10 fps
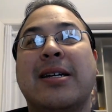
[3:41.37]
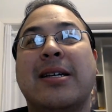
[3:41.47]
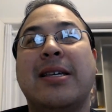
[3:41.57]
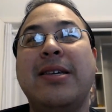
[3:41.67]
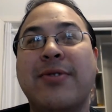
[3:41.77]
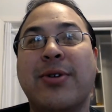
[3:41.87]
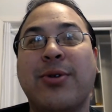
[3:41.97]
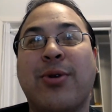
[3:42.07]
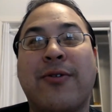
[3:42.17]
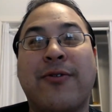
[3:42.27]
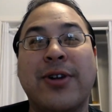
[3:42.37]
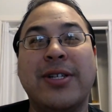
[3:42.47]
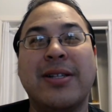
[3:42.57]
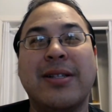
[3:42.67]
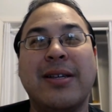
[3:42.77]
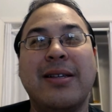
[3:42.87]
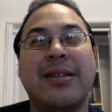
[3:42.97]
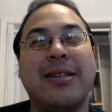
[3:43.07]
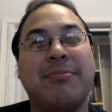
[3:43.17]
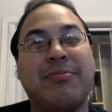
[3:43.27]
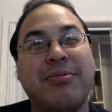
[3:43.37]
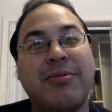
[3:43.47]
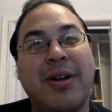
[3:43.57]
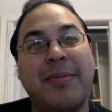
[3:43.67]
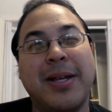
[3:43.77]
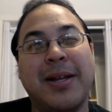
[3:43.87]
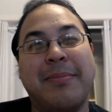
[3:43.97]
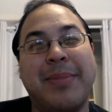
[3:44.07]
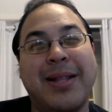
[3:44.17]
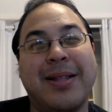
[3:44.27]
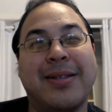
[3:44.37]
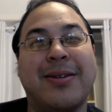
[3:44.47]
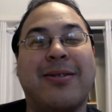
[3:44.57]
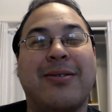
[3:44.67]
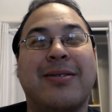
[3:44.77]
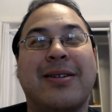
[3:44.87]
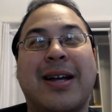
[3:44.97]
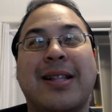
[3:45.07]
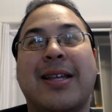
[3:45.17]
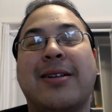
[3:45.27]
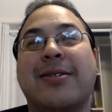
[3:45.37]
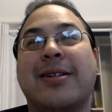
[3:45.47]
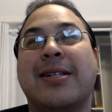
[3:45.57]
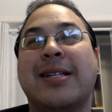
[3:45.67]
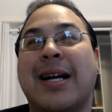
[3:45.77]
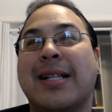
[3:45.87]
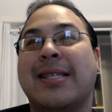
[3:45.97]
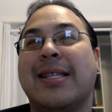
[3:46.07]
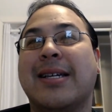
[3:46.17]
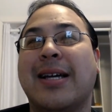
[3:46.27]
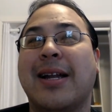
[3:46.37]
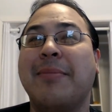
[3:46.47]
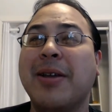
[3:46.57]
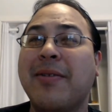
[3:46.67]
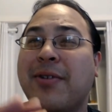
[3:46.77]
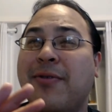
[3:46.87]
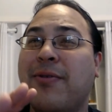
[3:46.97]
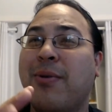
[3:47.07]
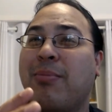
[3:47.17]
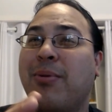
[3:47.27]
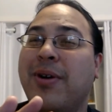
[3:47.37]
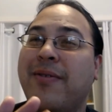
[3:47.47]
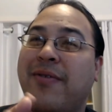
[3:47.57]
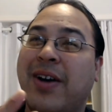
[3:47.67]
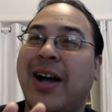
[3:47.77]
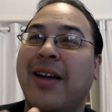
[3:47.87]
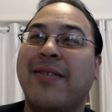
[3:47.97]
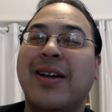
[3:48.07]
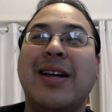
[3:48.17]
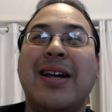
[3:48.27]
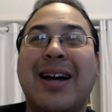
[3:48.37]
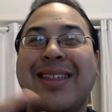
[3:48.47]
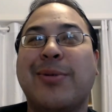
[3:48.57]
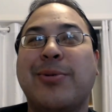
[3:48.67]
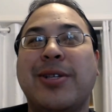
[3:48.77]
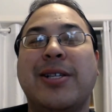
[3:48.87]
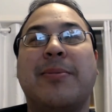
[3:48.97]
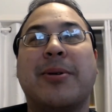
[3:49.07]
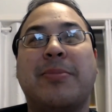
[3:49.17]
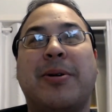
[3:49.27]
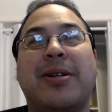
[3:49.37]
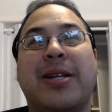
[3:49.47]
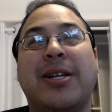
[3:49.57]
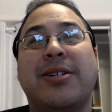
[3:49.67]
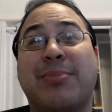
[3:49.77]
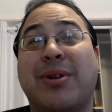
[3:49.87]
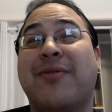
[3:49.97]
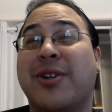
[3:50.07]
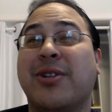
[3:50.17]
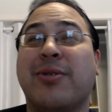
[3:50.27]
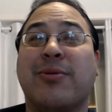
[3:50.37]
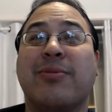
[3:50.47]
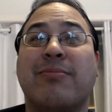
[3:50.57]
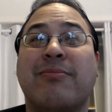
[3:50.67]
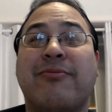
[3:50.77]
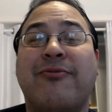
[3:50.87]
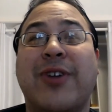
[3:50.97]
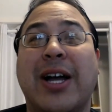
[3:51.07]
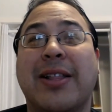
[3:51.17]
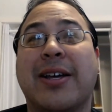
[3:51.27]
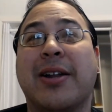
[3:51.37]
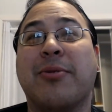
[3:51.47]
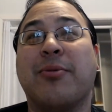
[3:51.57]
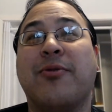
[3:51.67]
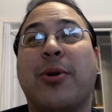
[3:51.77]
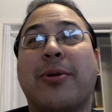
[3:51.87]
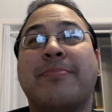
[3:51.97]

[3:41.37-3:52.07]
even though you are freezing things, is probably going to make this card not that good and not see the cut. I'm going to give it a 4.5. I think it will see some experimentation, but eventually we'll find the cutting room floor.